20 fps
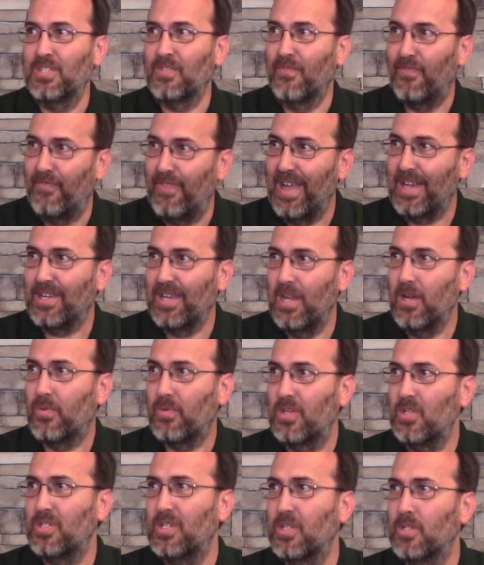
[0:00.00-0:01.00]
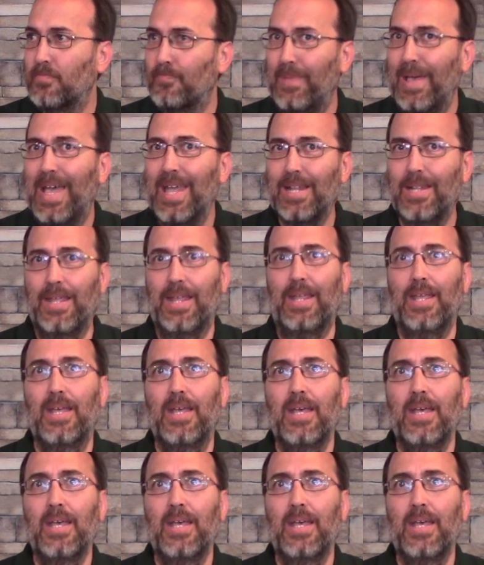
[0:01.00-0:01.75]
It's affecting Christians badly.